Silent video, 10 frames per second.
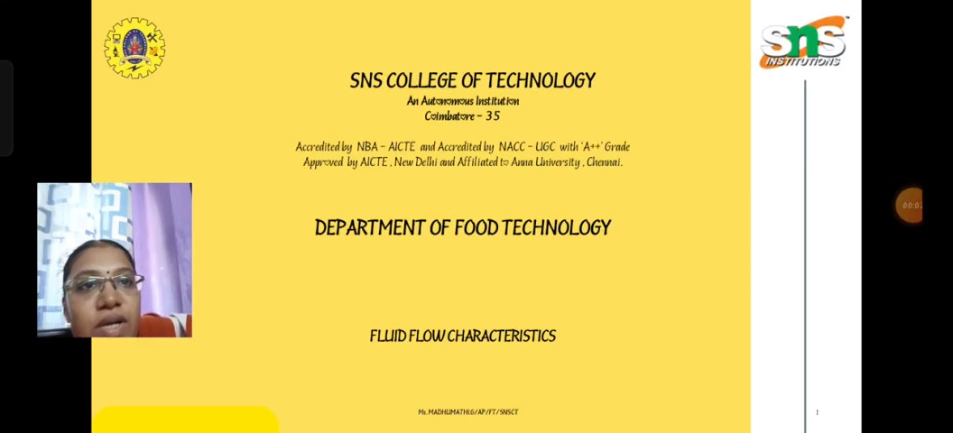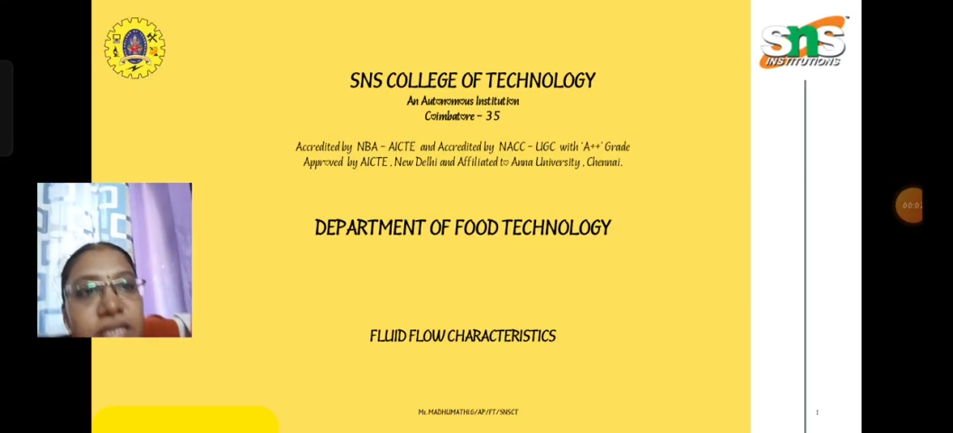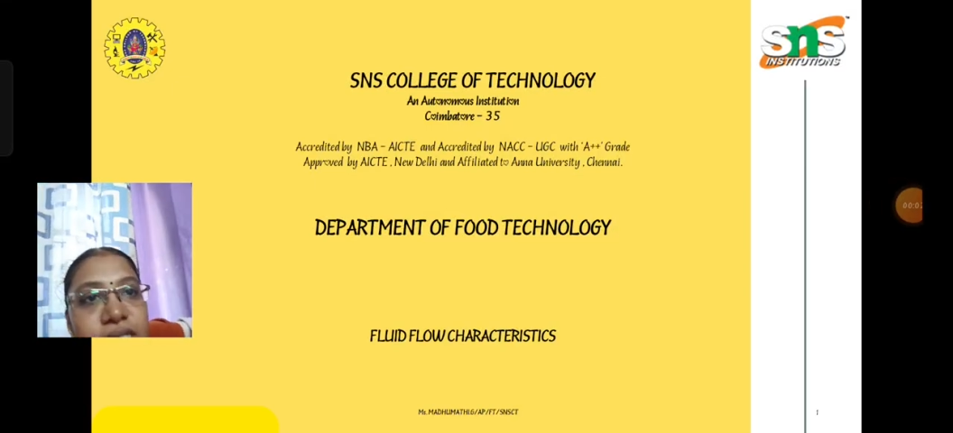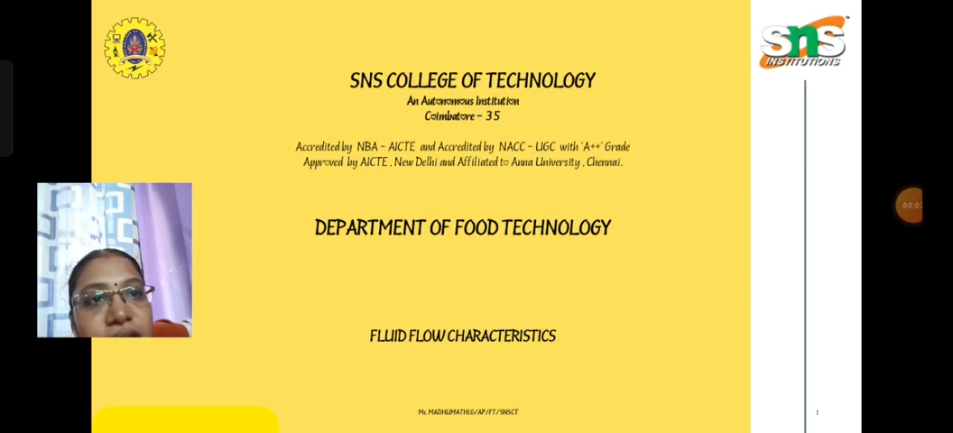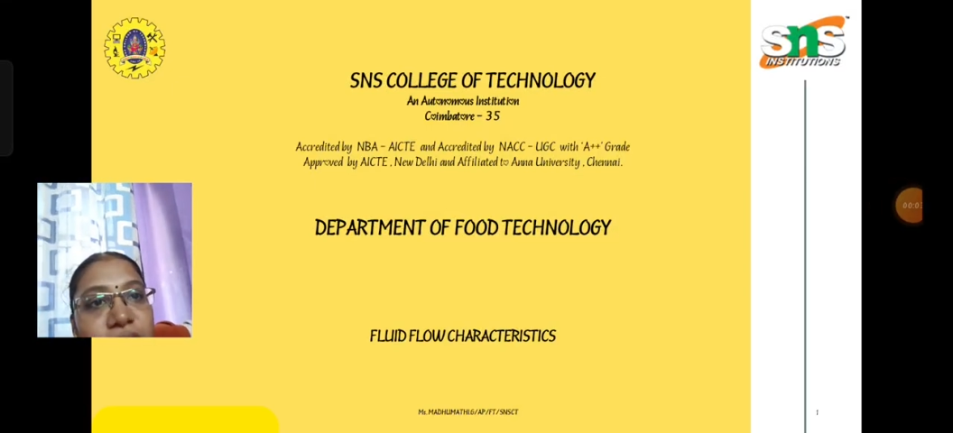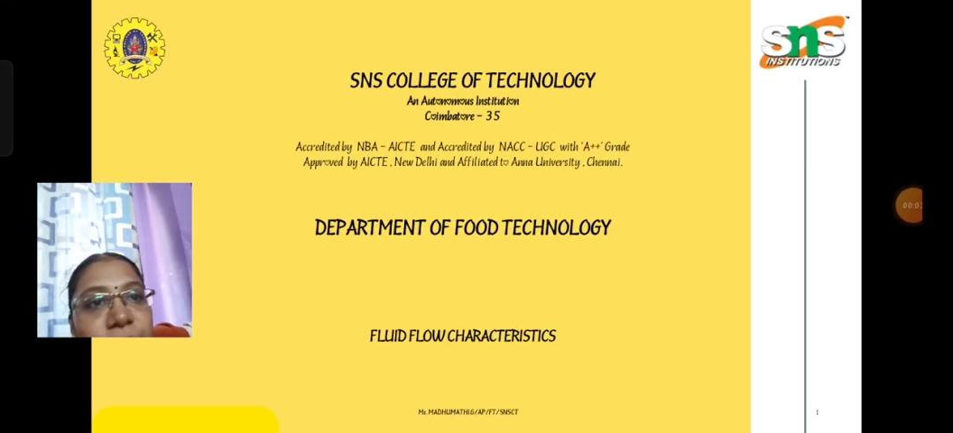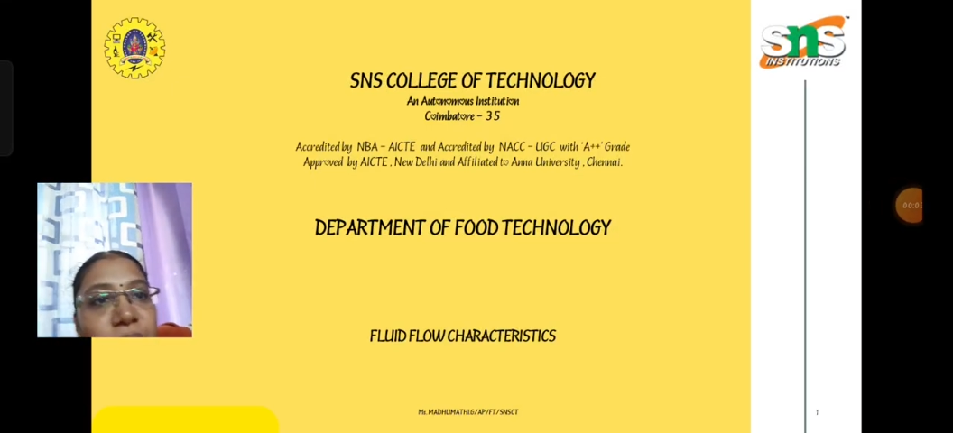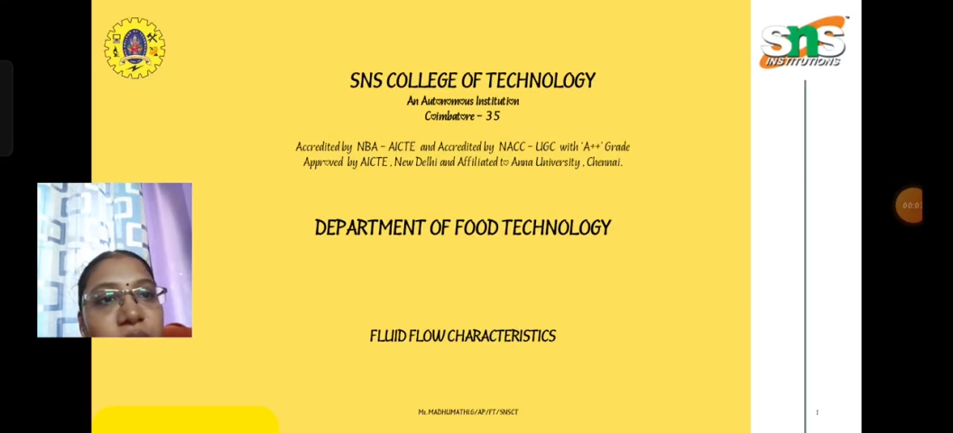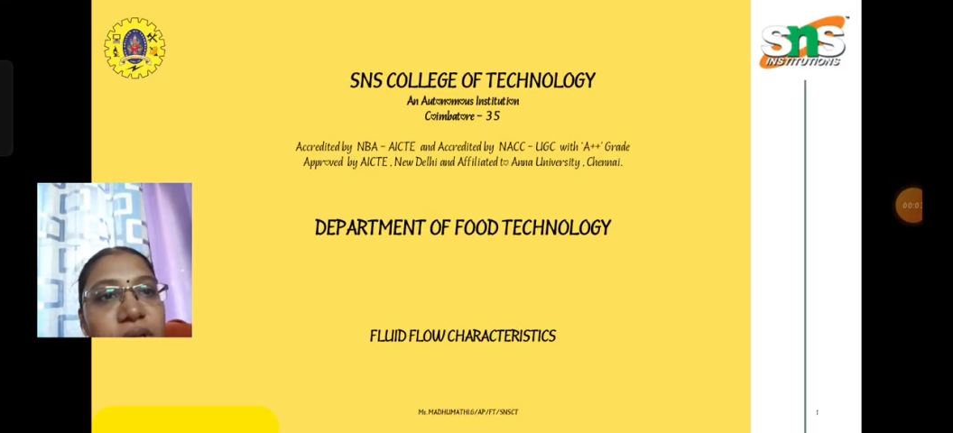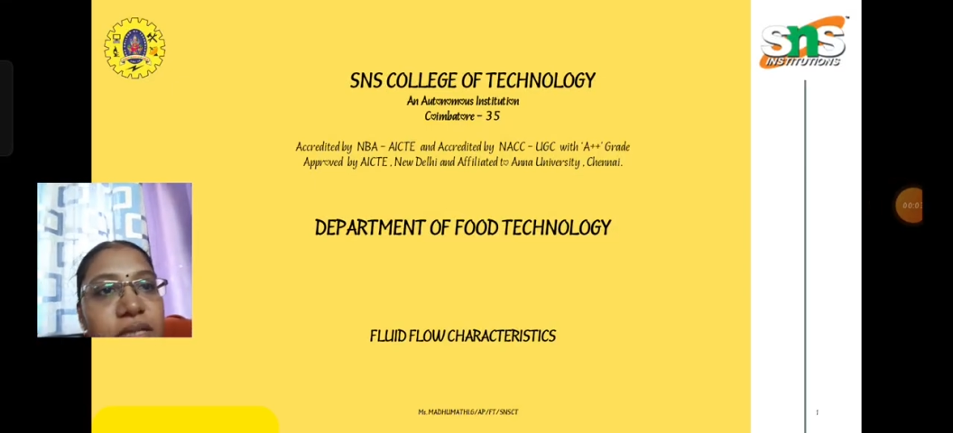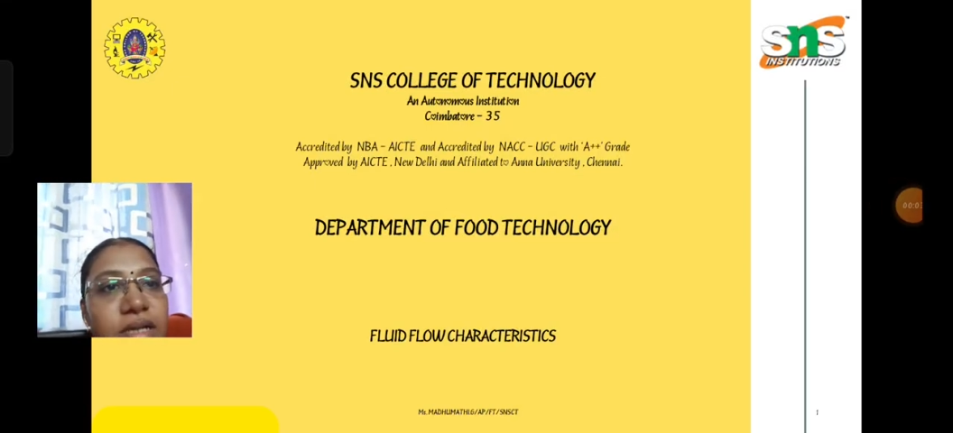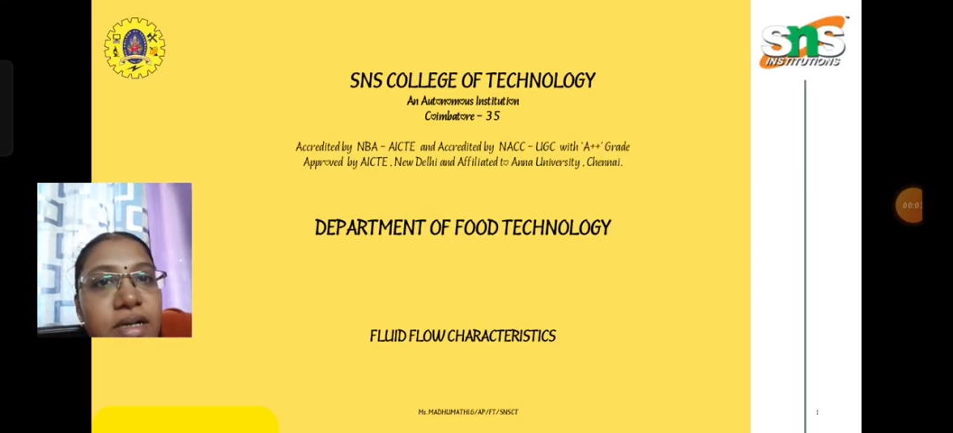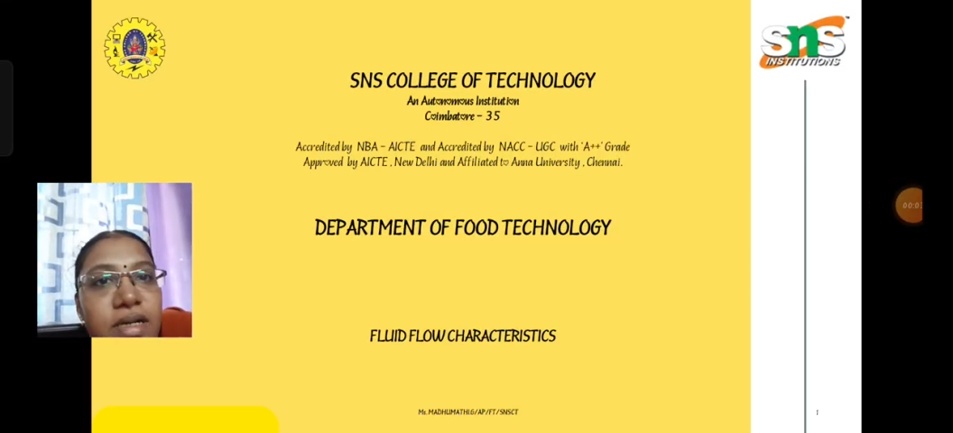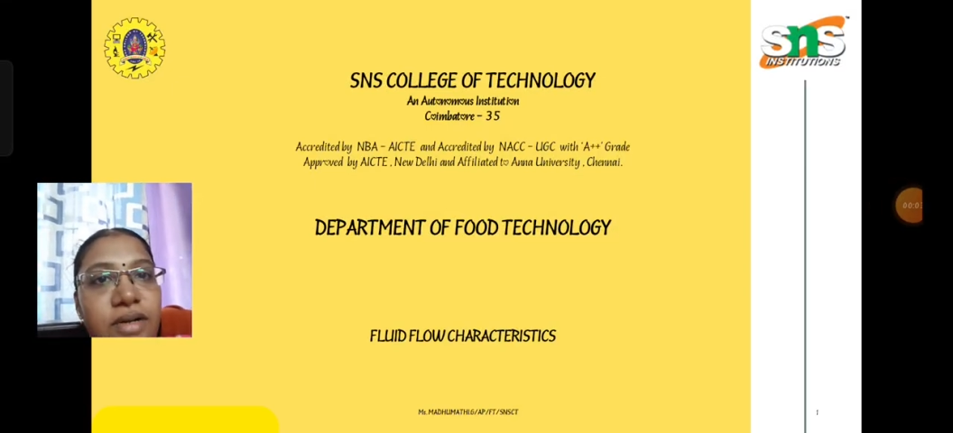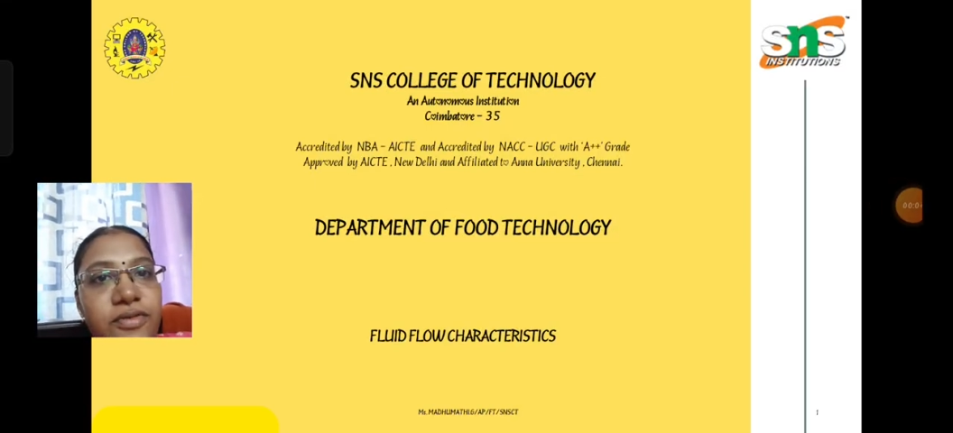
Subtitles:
let's see about the